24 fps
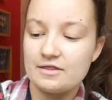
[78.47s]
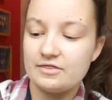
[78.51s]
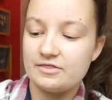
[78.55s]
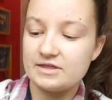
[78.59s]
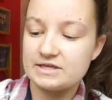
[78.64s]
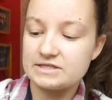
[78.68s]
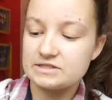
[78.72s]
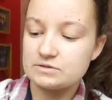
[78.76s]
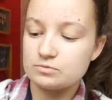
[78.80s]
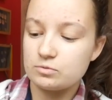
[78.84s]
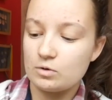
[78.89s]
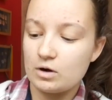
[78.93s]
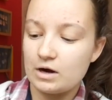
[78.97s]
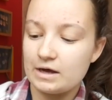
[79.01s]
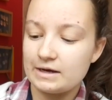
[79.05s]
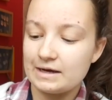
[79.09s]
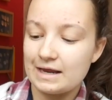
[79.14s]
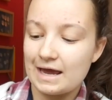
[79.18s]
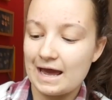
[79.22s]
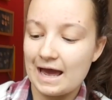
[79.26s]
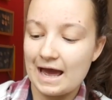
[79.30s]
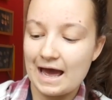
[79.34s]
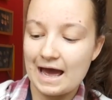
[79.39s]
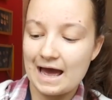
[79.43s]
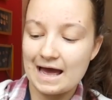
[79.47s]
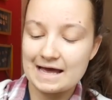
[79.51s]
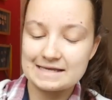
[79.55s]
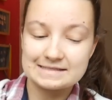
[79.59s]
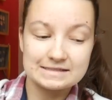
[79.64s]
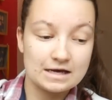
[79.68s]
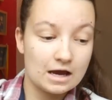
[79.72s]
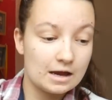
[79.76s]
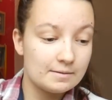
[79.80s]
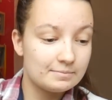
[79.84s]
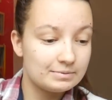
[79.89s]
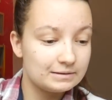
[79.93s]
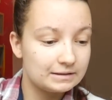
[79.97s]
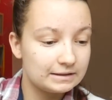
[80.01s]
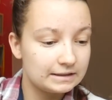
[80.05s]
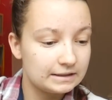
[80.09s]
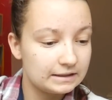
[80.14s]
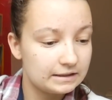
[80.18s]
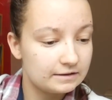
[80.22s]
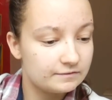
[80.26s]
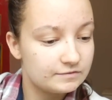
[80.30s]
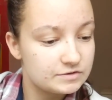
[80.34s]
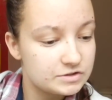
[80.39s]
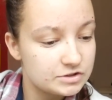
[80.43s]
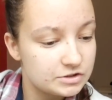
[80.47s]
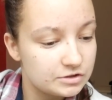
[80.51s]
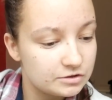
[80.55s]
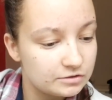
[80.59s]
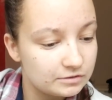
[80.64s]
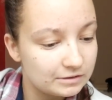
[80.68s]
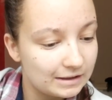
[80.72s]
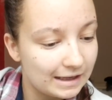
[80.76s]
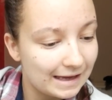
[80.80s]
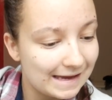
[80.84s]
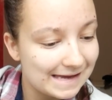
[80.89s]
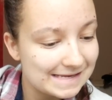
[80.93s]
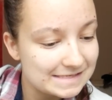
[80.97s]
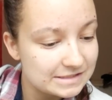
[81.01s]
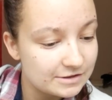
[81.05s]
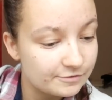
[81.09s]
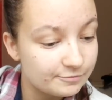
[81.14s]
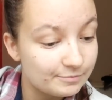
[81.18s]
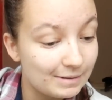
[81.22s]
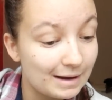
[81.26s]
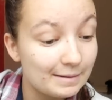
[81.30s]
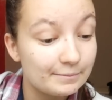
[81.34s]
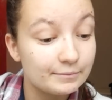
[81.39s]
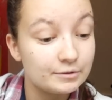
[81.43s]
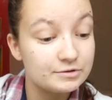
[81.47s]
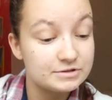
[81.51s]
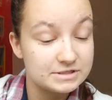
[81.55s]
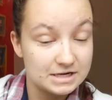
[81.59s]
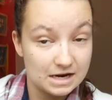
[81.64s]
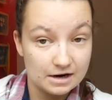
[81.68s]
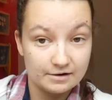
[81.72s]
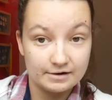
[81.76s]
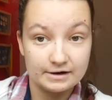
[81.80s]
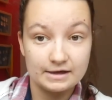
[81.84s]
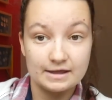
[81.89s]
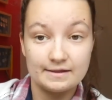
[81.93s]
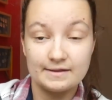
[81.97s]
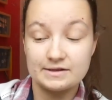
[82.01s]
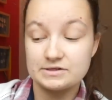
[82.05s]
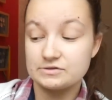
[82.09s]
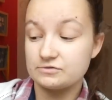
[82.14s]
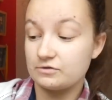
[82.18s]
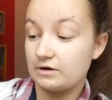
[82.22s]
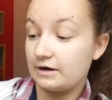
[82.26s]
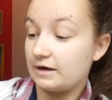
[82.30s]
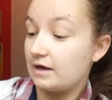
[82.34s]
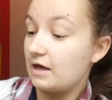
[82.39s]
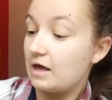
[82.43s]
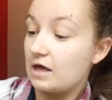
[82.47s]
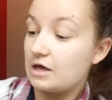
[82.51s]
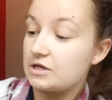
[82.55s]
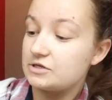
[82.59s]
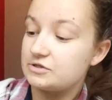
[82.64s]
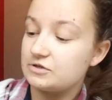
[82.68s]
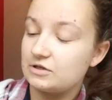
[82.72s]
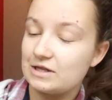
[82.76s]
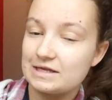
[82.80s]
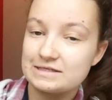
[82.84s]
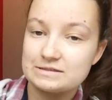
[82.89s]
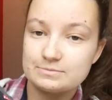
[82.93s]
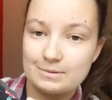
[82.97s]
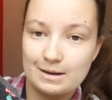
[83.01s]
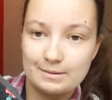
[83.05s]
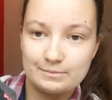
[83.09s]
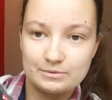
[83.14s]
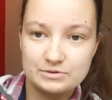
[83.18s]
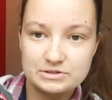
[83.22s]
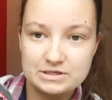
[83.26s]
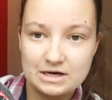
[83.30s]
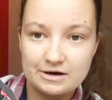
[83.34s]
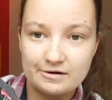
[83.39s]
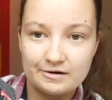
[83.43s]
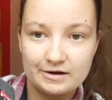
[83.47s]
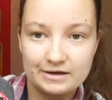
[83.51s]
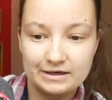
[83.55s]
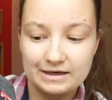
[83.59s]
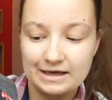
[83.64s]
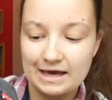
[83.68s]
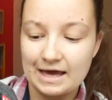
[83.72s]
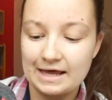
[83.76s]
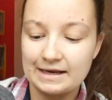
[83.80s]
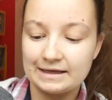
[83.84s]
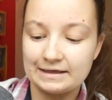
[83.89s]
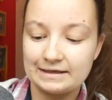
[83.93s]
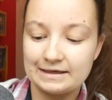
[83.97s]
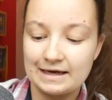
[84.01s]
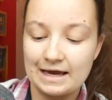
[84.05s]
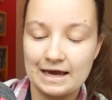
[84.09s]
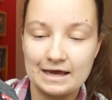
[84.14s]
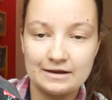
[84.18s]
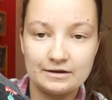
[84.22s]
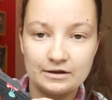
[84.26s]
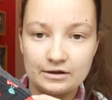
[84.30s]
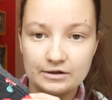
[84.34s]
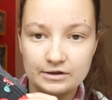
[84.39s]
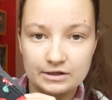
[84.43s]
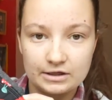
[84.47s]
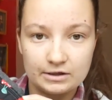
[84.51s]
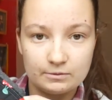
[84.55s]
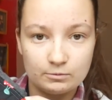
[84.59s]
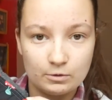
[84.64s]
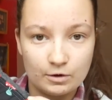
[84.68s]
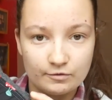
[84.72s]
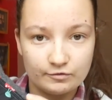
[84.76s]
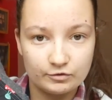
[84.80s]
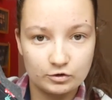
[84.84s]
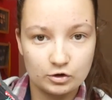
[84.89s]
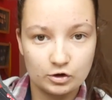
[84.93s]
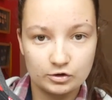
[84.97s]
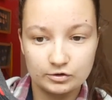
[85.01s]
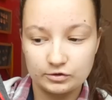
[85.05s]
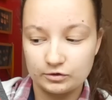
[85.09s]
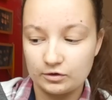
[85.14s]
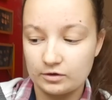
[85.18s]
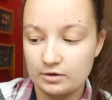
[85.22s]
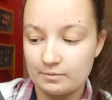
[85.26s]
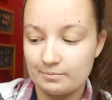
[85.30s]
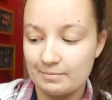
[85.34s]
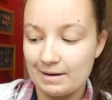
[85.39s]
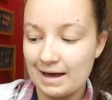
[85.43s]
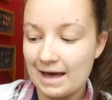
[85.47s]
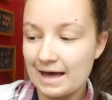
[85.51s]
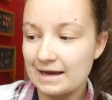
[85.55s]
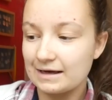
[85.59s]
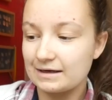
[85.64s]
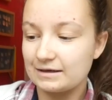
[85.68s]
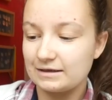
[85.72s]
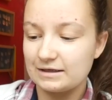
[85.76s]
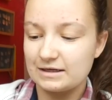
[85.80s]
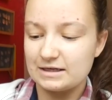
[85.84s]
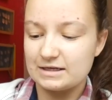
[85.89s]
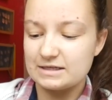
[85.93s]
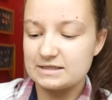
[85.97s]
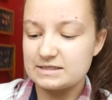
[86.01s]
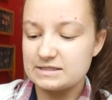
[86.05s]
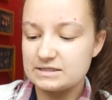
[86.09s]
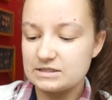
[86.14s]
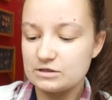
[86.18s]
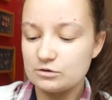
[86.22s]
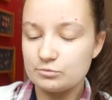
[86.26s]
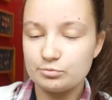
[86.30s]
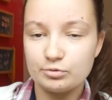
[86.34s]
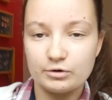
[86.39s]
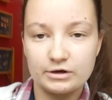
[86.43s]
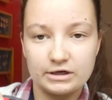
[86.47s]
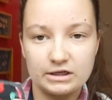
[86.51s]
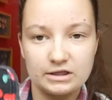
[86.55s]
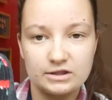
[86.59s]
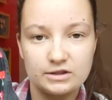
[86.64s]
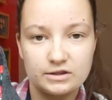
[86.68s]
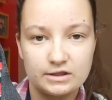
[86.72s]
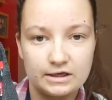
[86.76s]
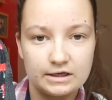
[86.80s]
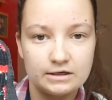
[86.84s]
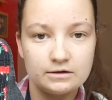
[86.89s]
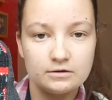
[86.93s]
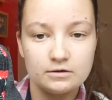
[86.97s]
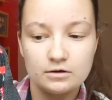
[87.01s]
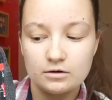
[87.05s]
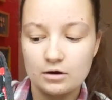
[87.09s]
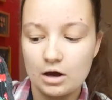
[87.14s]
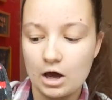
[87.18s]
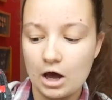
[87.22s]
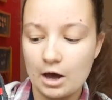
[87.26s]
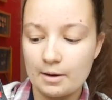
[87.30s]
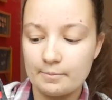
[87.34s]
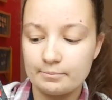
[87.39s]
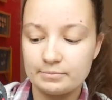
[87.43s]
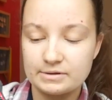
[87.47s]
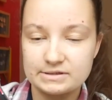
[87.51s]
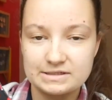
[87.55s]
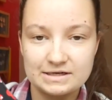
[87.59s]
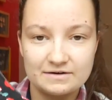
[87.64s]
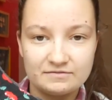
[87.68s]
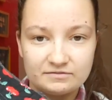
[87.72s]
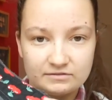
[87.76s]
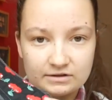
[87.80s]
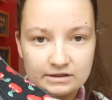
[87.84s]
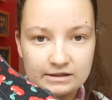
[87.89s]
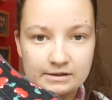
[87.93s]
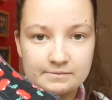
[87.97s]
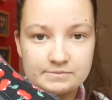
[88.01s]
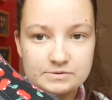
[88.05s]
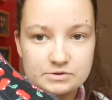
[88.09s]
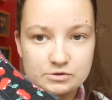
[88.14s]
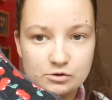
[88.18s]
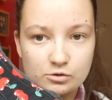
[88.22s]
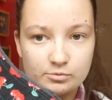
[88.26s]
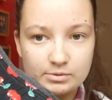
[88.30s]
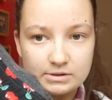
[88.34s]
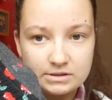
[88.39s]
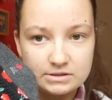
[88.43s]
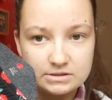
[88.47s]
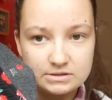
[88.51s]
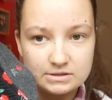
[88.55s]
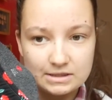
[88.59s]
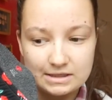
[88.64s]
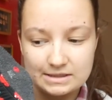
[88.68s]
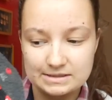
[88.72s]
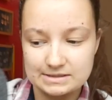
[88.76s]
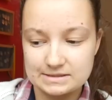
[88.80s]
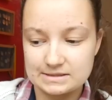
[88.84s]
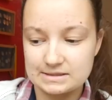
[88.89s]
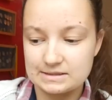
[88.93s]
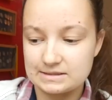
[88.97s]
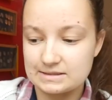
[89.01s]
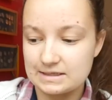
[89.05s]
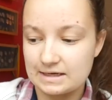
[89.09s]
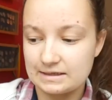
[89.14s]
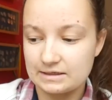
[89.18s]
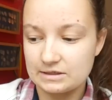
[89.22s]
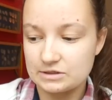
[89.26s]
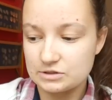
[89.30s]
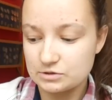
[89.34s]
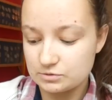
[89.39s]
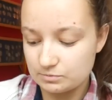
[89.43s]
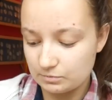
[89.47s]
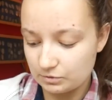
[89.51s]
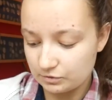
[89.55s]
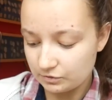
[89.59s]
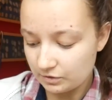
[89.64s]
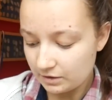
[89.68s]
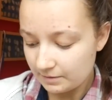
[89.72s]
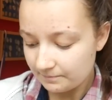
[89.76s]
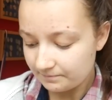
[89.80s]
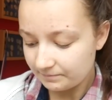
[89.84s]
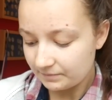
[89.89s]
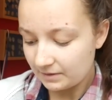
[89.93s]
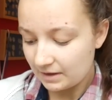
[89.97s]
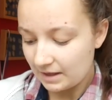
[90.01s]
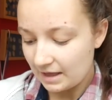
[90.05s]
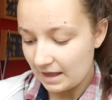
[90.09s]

This one has, I believe, two layers of bamboo terry, yeah that's right, two layers of bamboo terry in it and again the woven cotton on the back. Still pretty thin, um, but definitely absorbent, that's the 10 inch moderate.